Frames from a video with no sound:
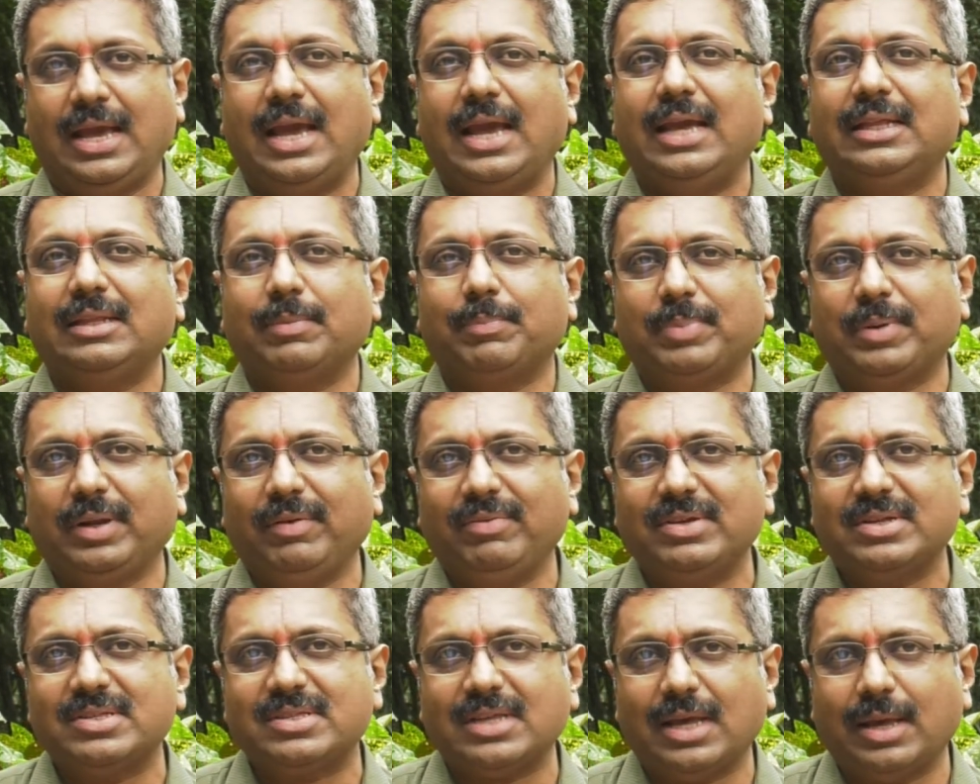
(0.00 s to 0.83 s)
In the
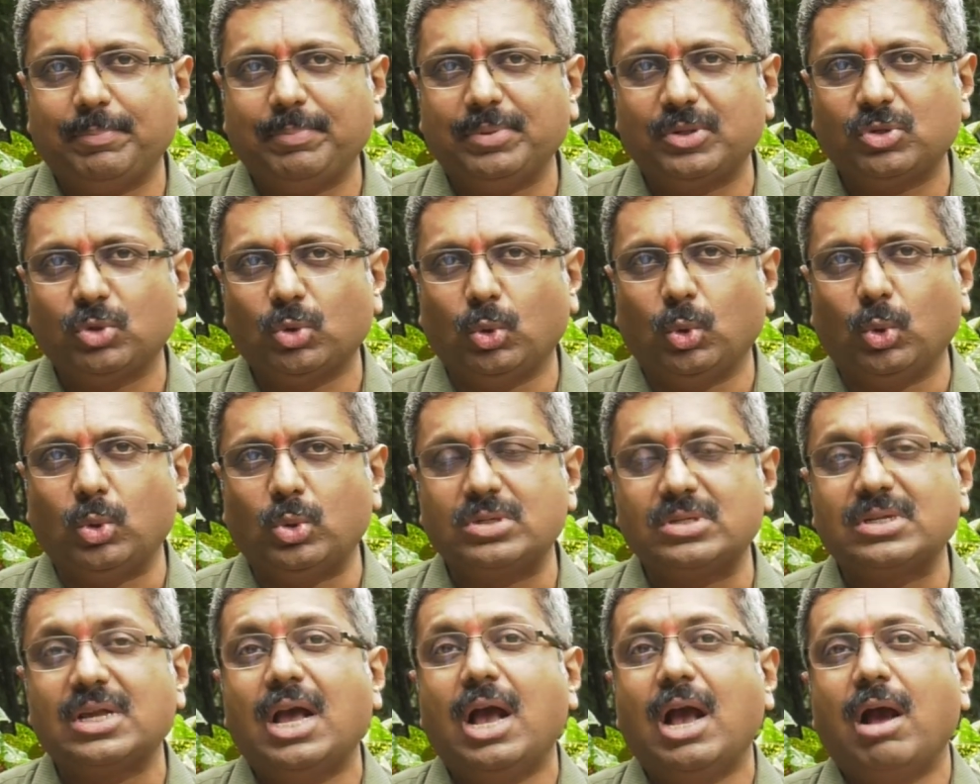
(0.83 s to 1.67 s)
previous
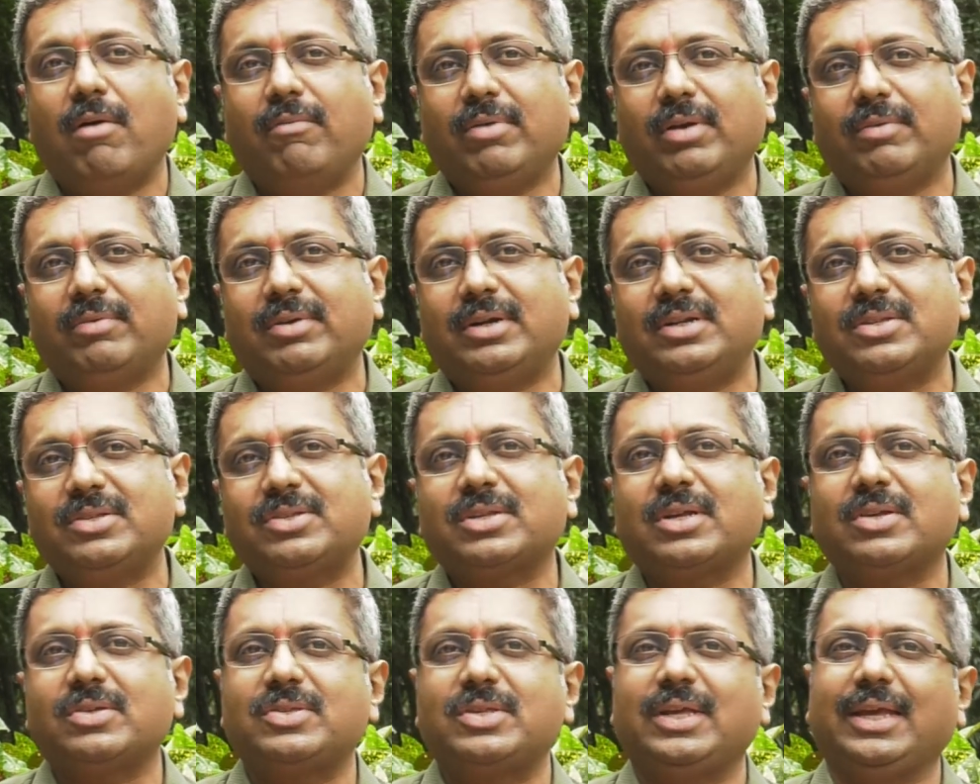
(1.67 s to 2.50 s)
episodes, we were
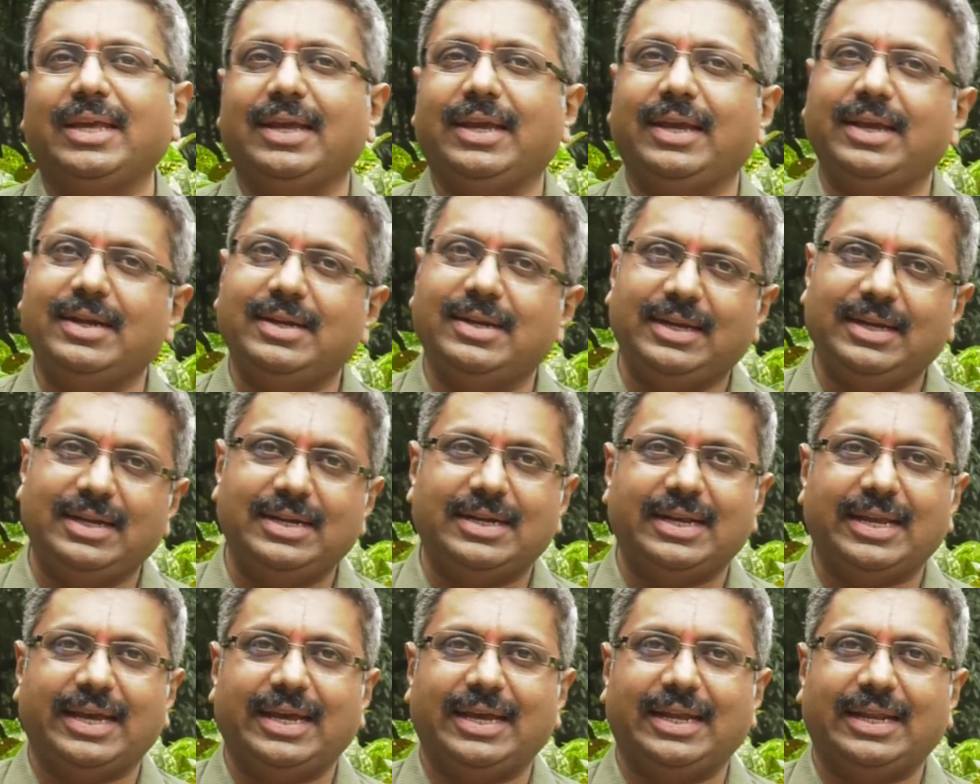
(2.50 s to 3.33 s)
discussing in
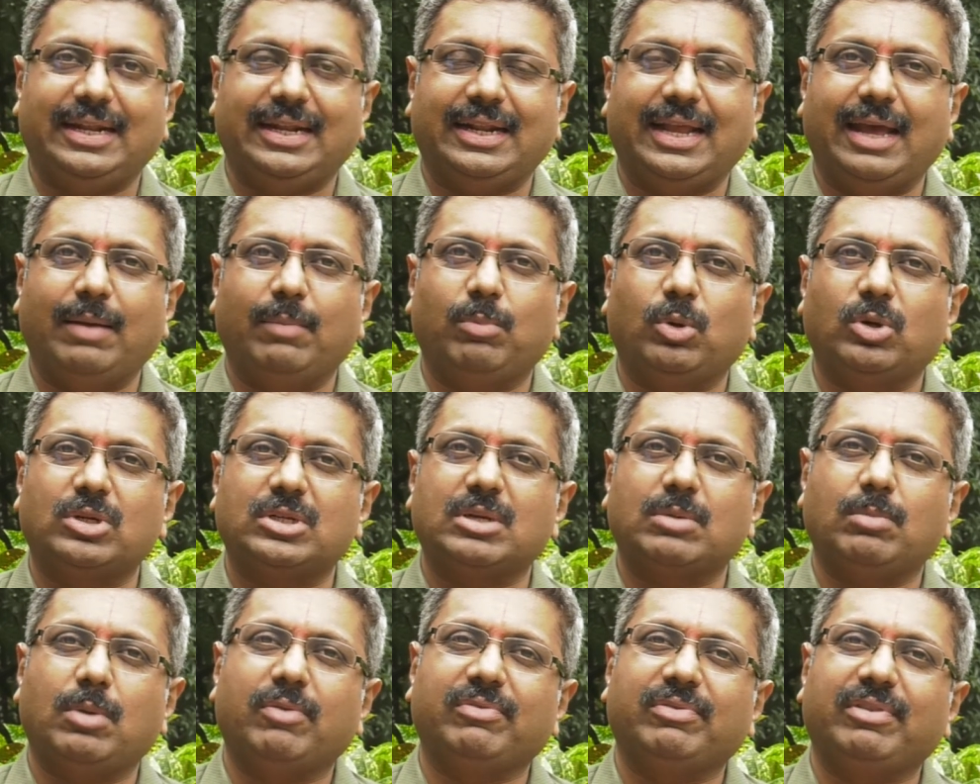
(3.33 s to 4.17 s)
detail about
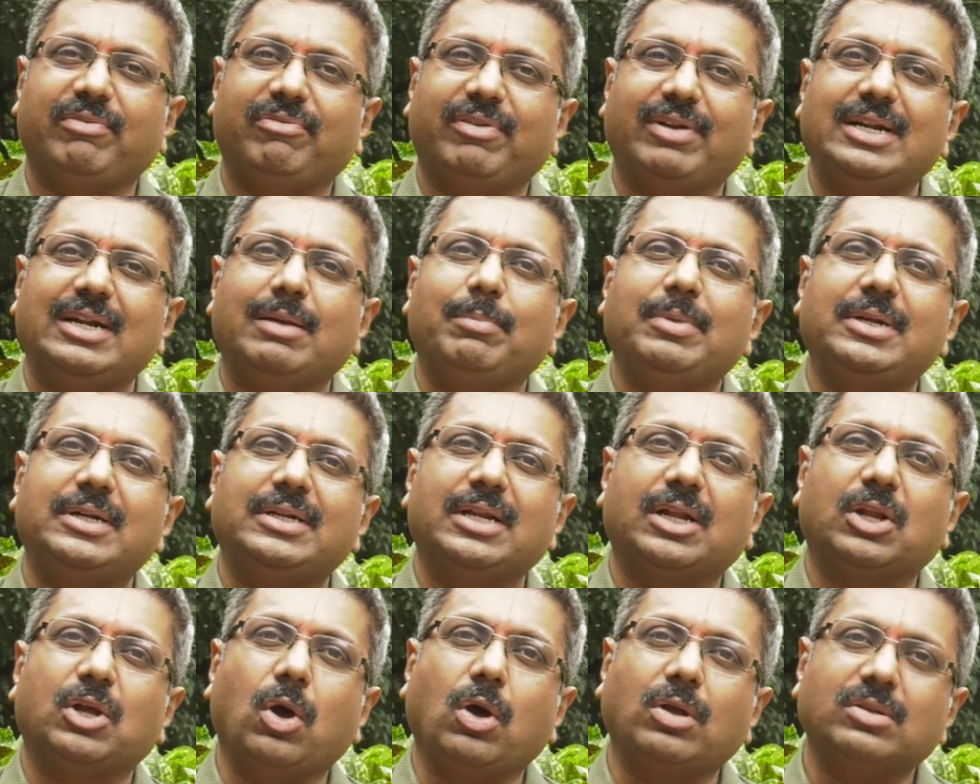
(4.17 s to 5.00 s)
some of the
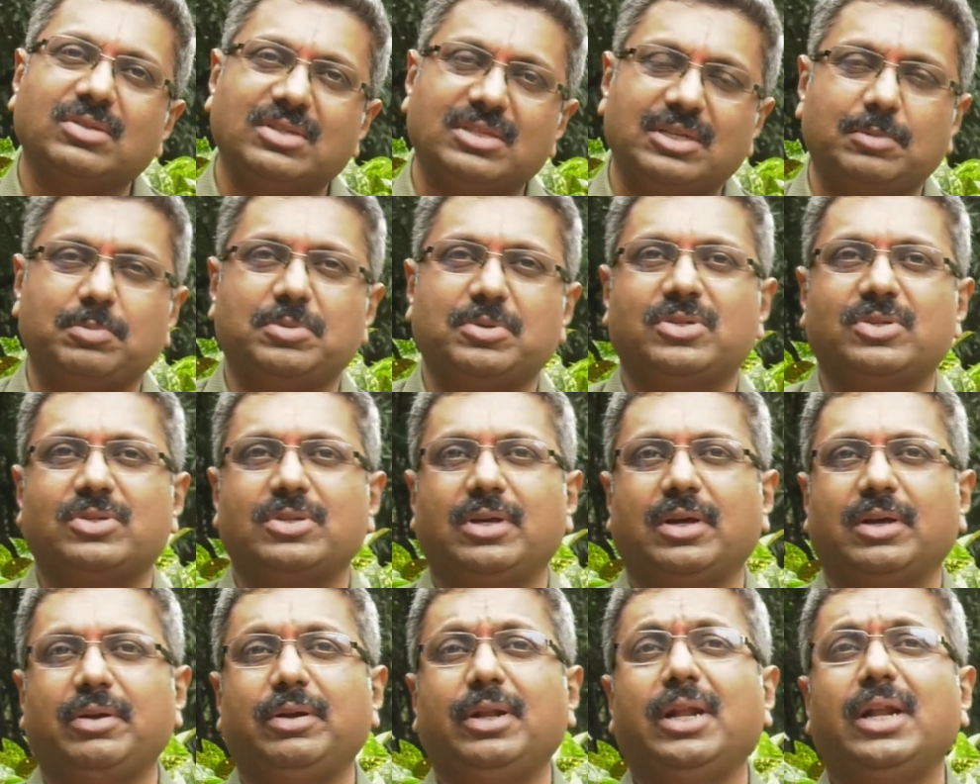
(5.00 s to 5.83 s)
fundamental concepts
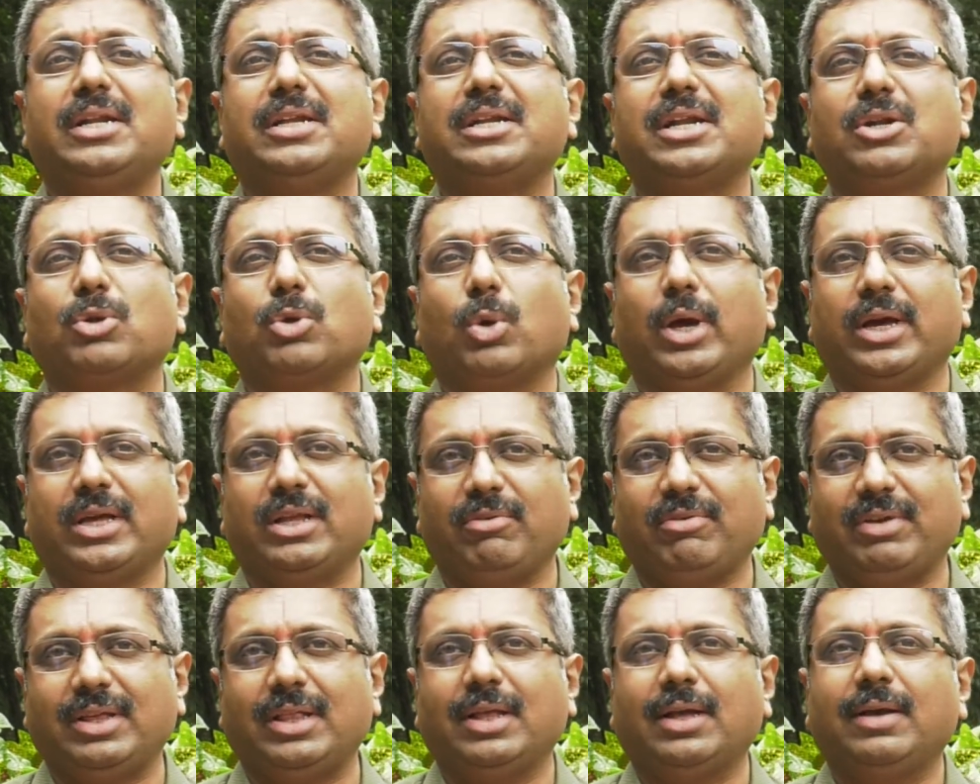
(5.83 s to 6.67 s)
related to
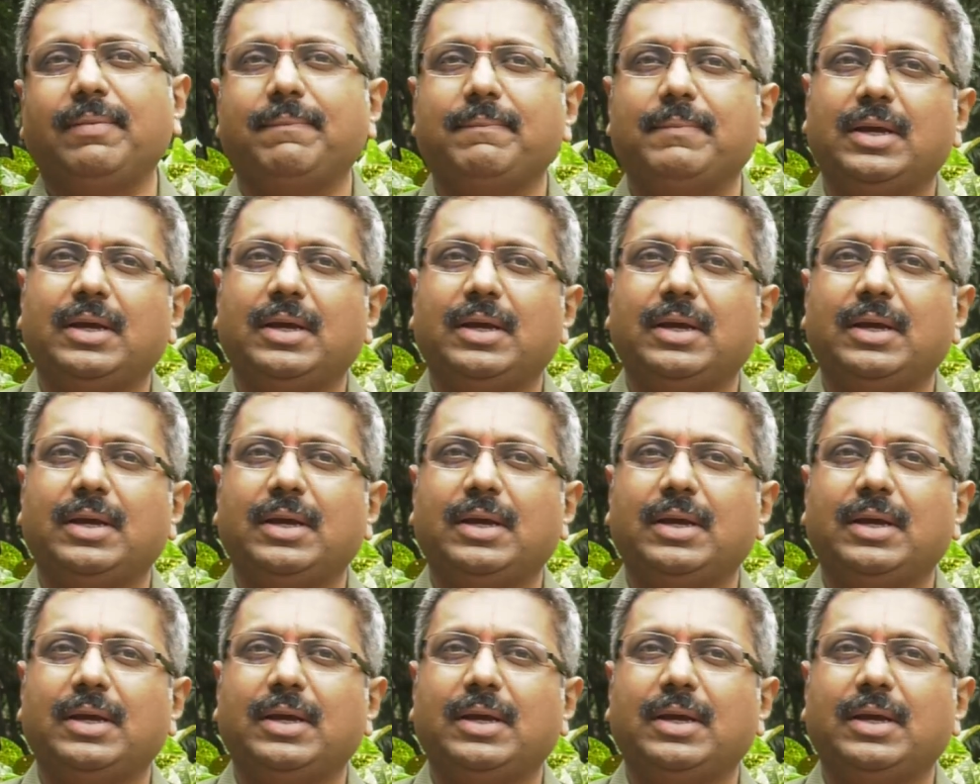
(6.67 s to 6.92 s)
Ayurveda,